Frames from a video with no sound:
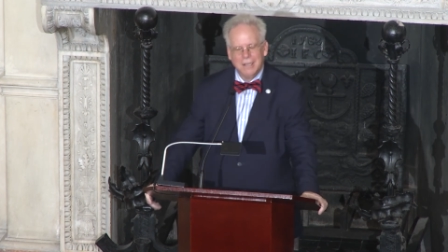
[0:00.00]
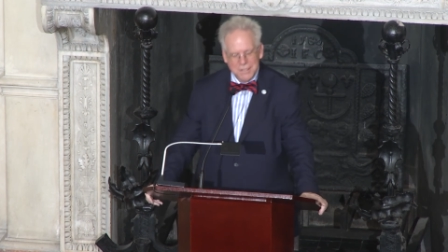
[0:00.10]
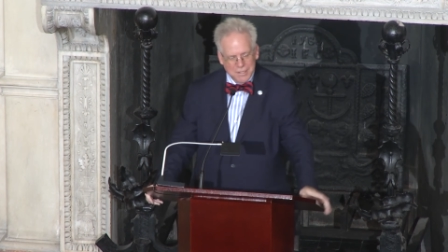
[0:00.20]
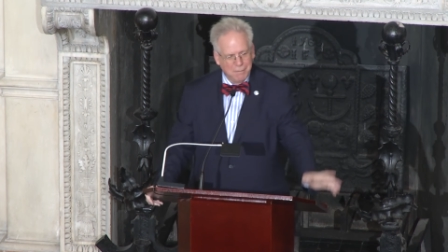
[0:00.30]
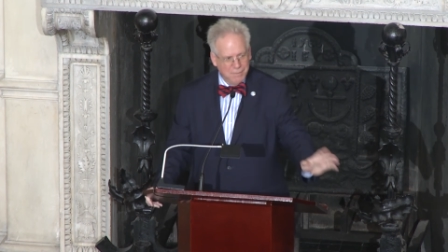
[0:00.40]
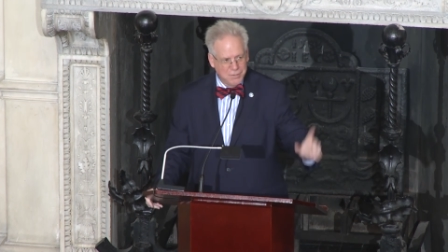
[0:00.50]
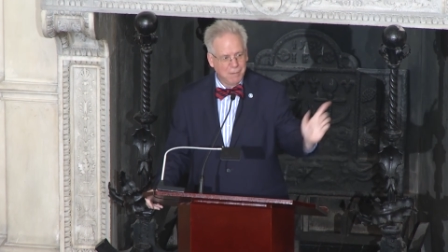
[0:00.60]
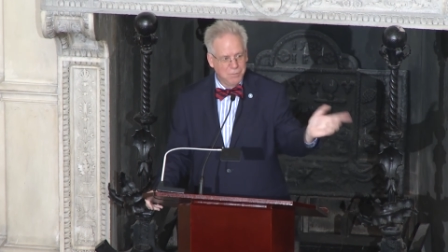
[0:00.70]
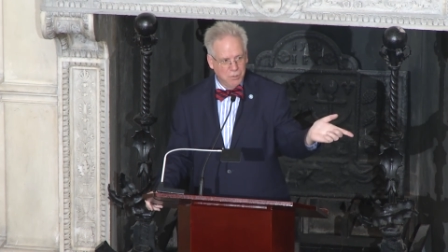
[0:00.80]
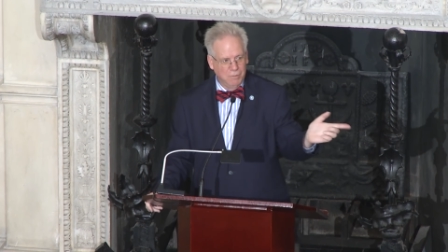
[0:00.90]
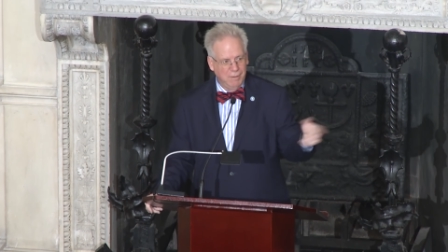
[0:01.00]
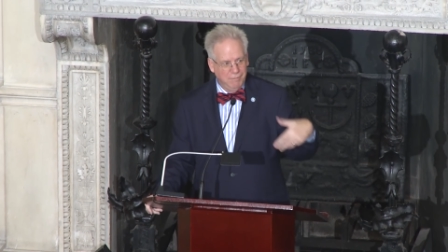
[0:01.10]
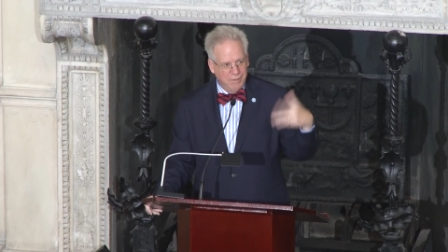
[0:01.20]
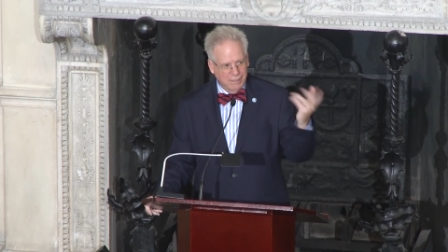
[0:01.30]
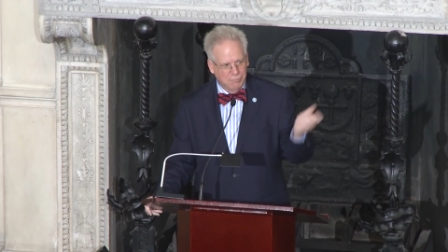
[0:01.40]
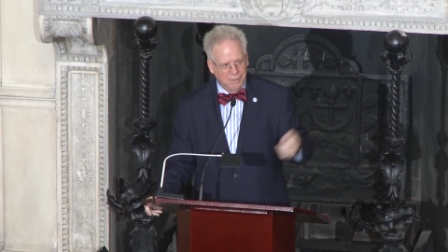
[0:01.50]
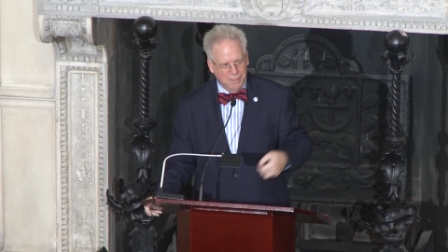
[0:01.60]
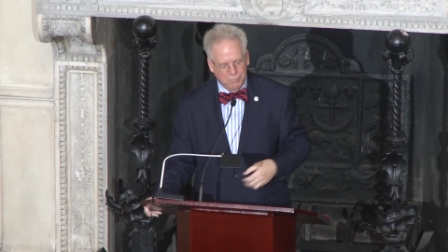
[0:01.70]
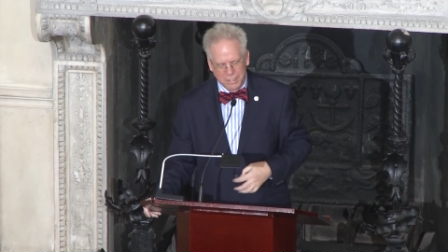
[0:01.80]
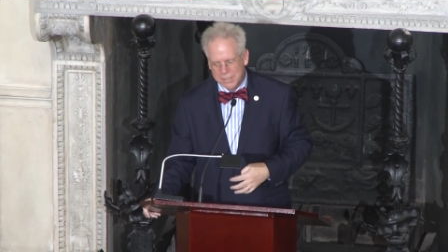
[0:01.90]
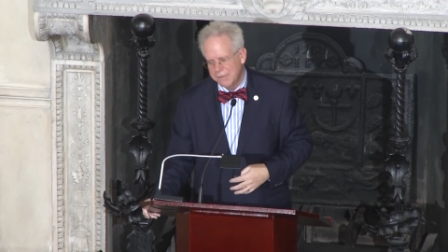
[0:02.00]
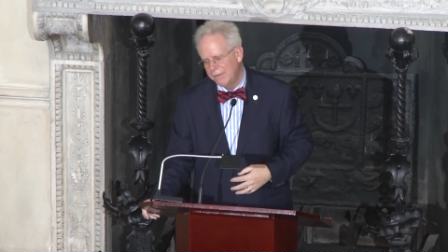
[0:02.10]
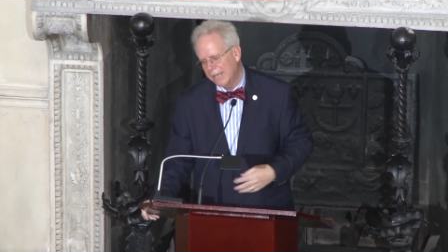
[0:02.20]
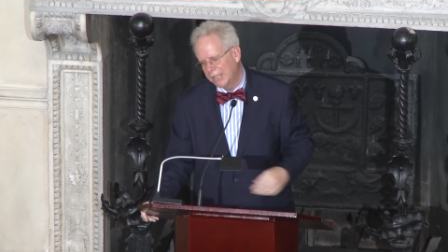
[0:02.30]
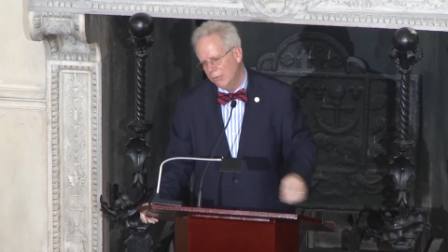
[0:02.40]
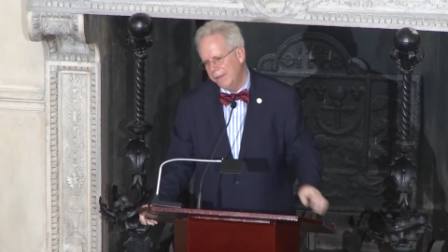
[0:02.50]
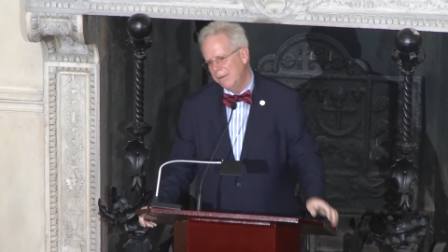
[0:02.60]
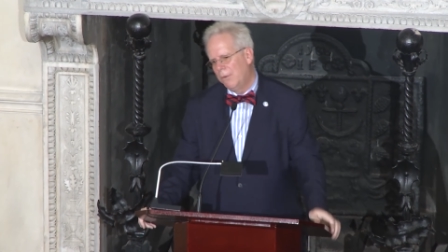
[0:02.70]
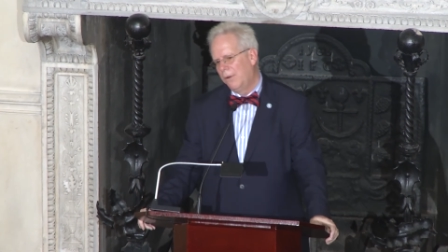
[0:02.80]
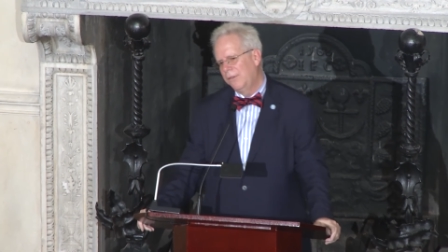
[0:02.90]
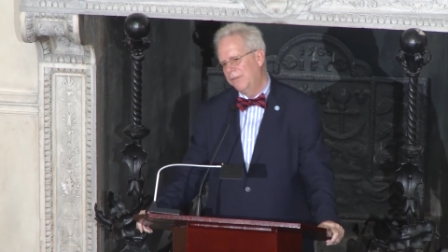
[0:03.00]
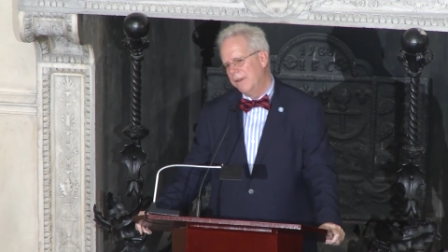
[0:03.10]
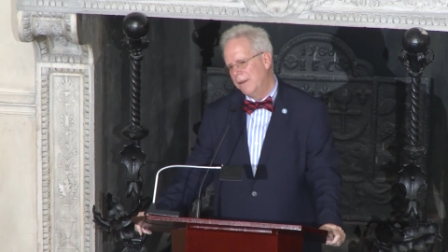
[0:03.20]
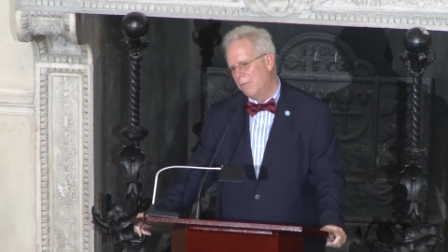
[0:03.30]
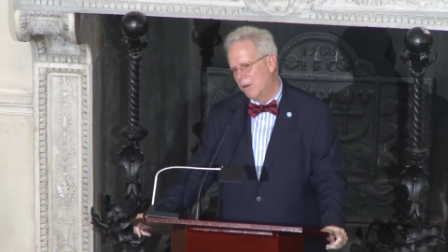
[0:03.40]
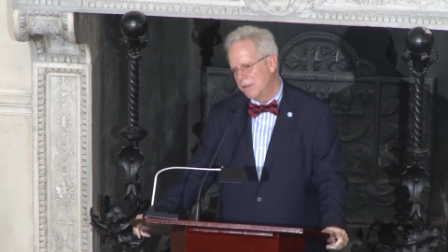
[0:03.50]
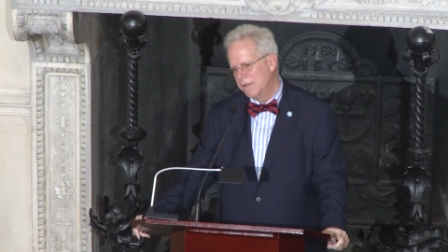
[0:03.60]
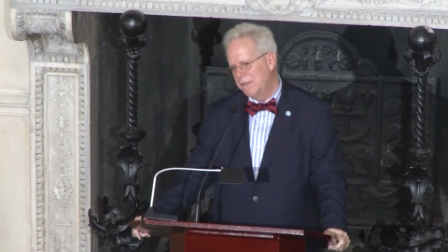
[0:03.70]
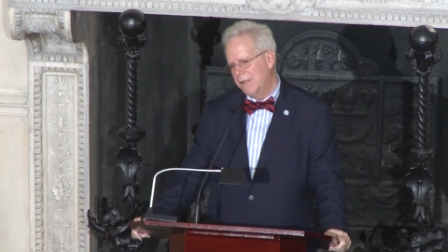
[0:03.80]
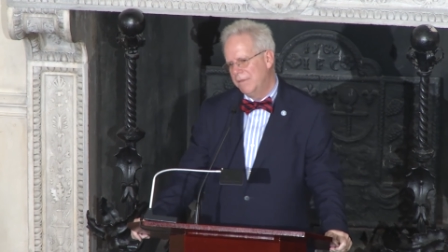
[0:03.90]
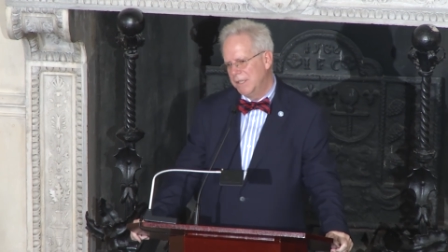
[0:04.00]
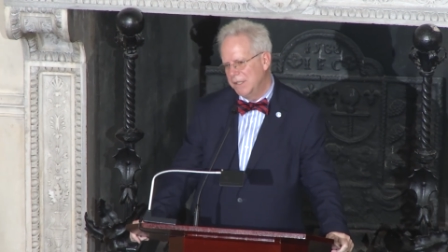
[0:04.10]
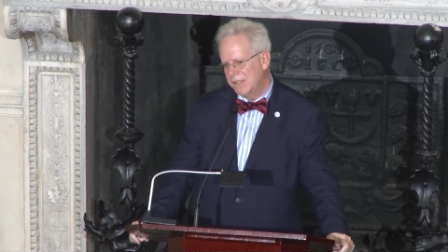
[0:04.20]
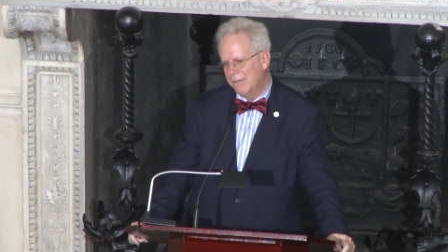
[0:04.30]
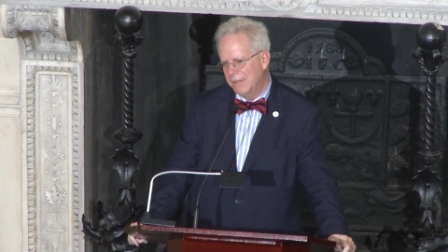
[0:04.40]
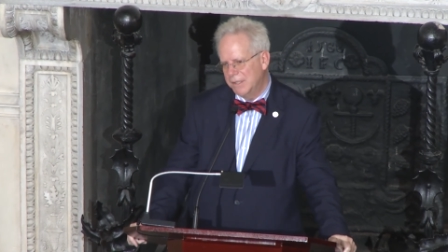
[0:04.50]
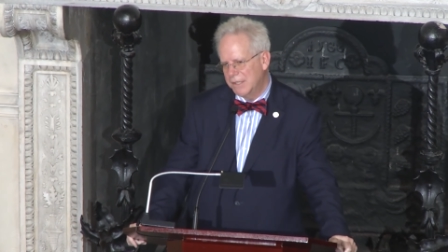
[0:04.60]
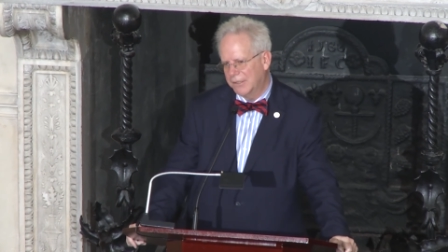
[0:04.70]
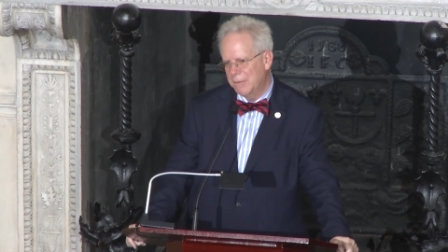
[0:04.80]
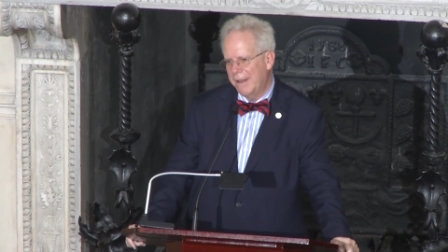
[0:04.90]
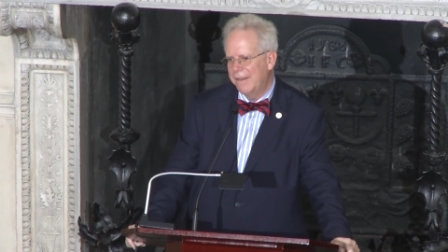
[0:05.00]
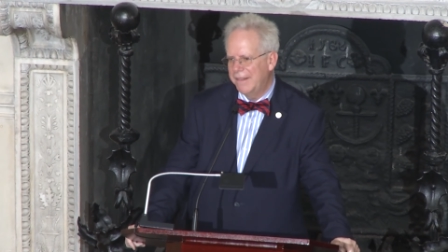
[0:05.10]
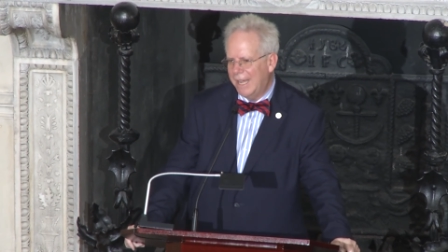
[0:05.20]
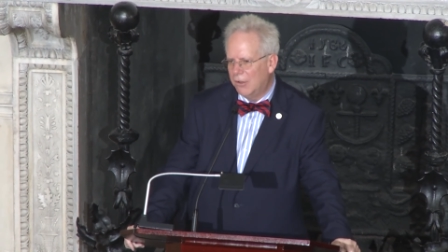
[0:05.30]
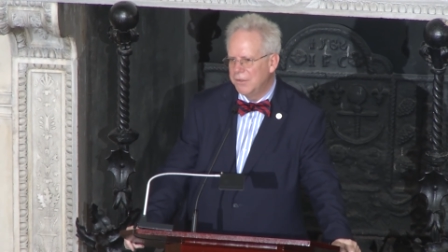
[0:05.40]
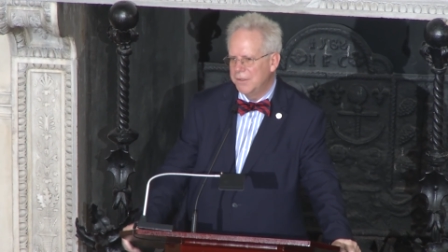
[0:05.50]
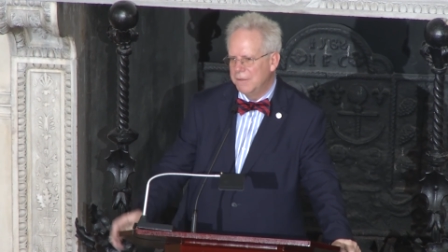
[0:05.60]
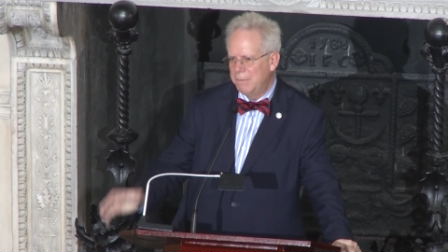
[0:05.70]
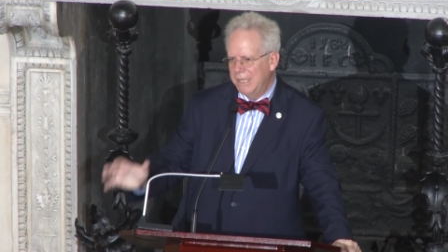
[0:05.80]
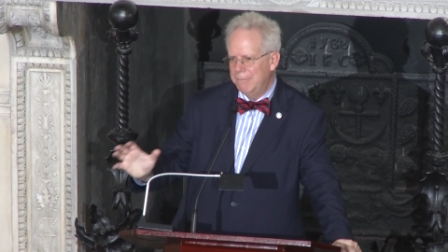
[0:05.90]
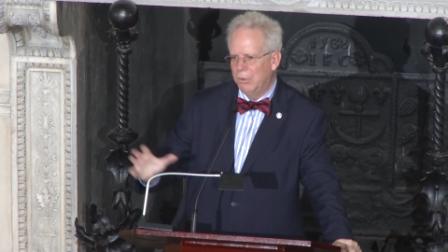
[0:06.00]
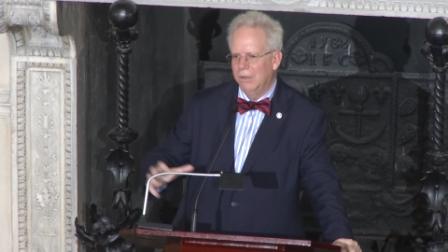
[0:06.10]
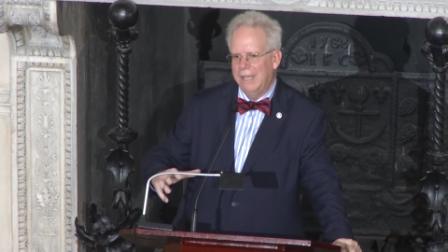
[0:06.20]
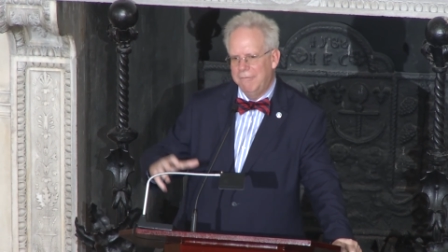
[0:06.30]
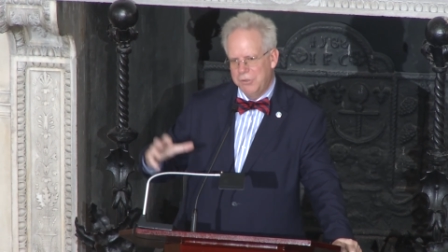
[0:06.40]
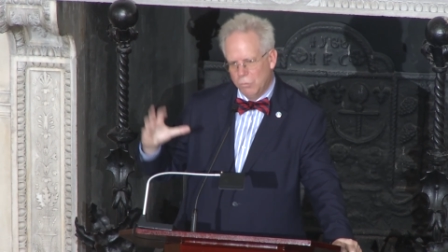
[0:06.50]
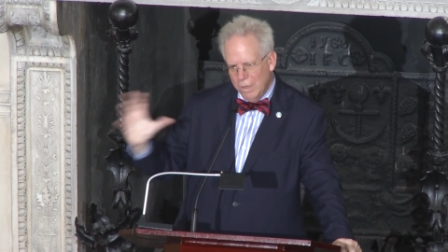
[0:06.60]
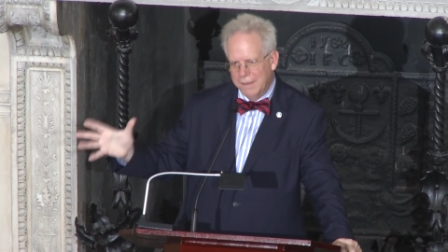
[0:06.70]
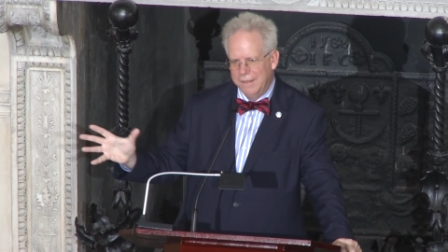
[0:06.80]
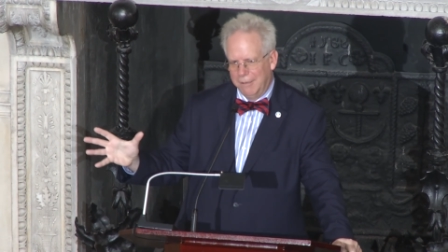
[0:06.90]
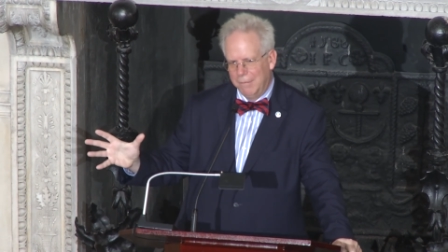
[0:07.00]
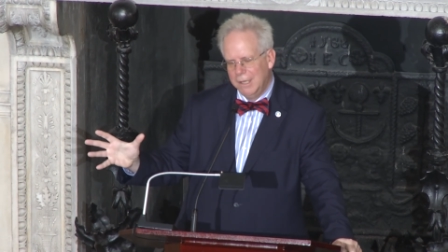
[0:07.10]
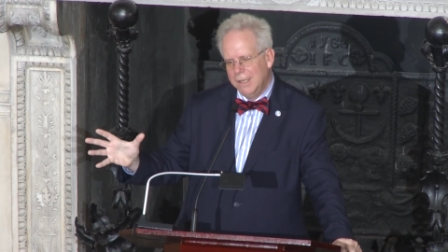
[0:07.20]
Some do. In fact, when the British evacuated Boston in March of 1776, about 1,000 people left with them.